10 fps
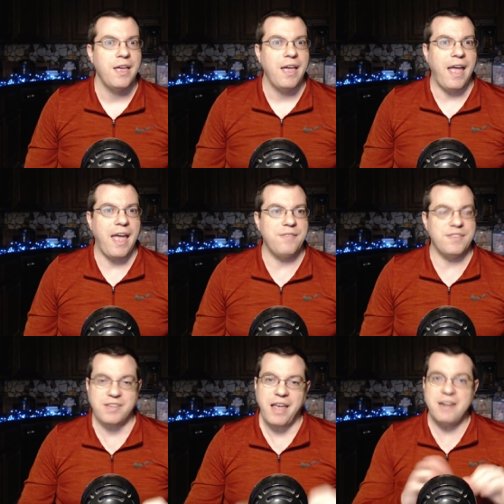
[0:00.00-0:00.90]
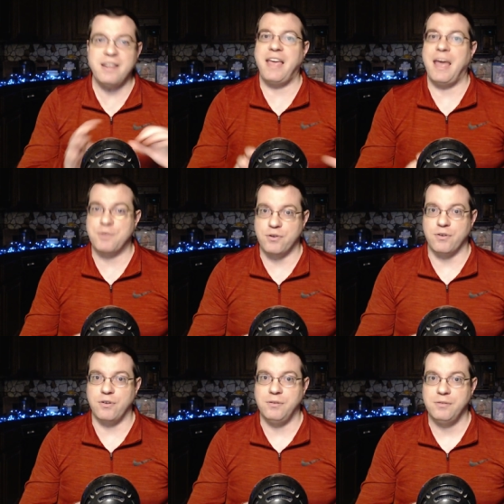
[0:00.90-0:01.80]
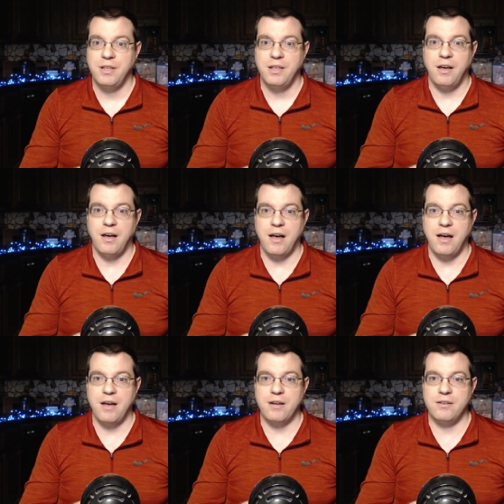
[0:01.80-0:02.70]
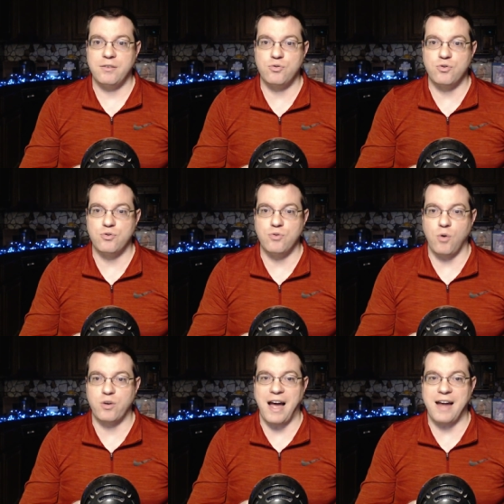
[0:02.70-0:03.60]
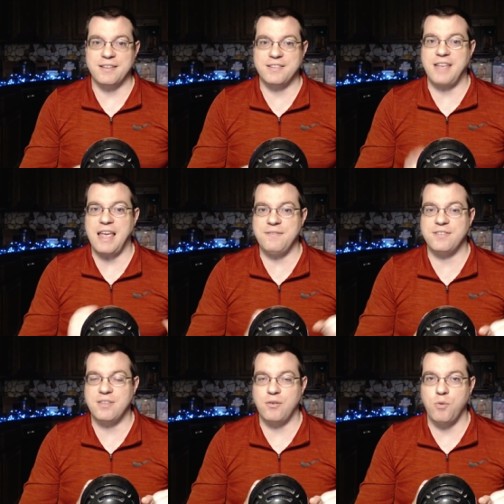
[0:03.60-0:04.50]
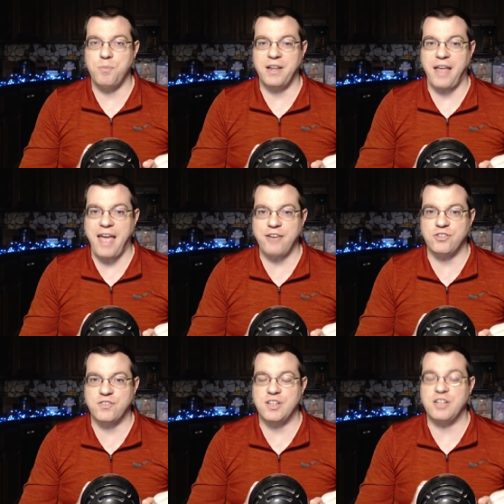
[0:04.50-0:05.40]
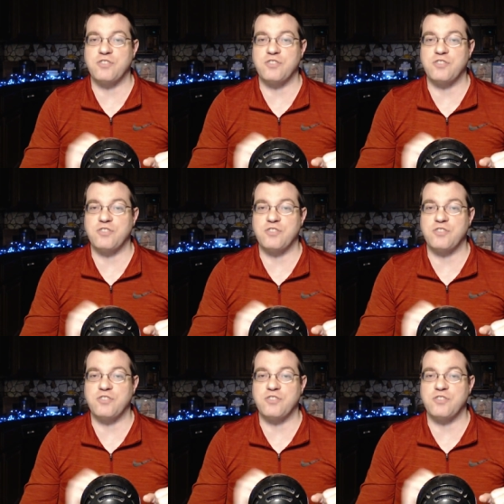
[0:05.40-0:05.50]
And this handicapped girl, who Okada saves at the opening action scene,